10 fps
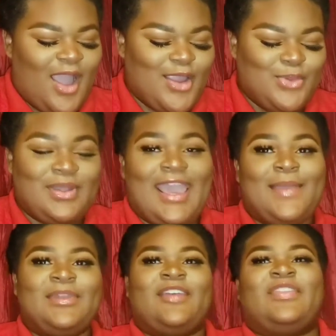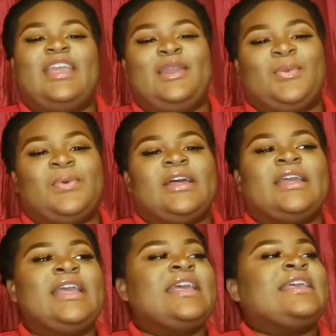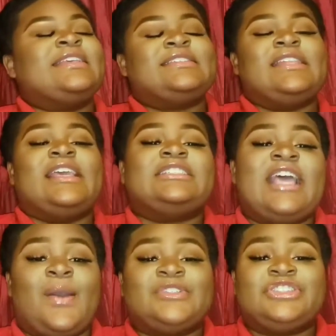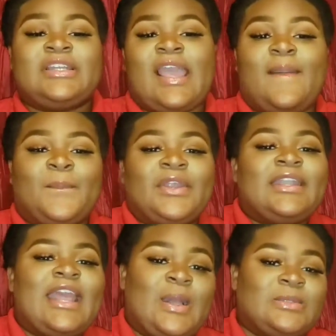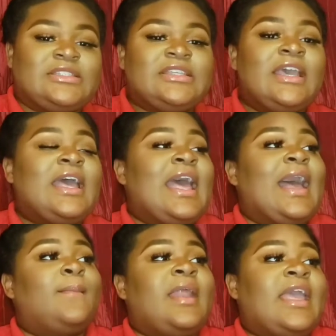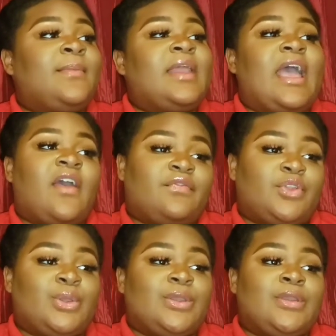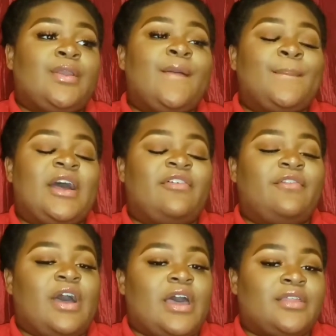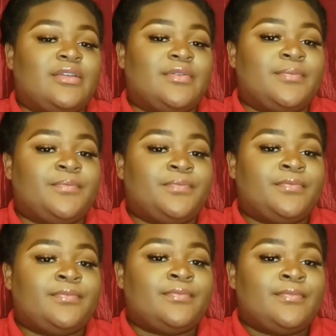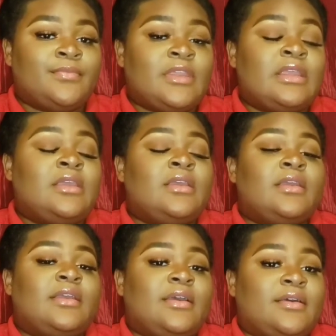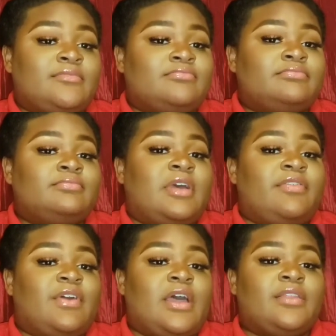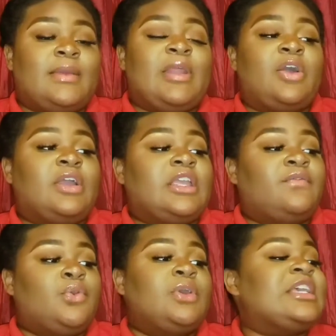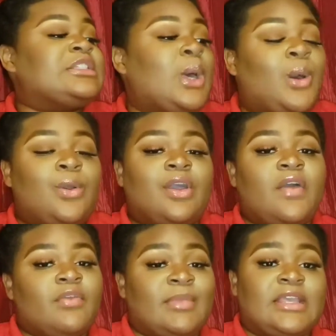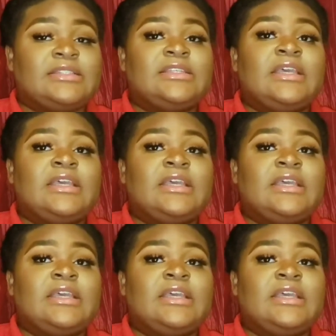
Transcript: are you named after anyone? Slash, how is your name pronounced? I'm named after my father. Yeah, my father. I'm not gonna give you his whole government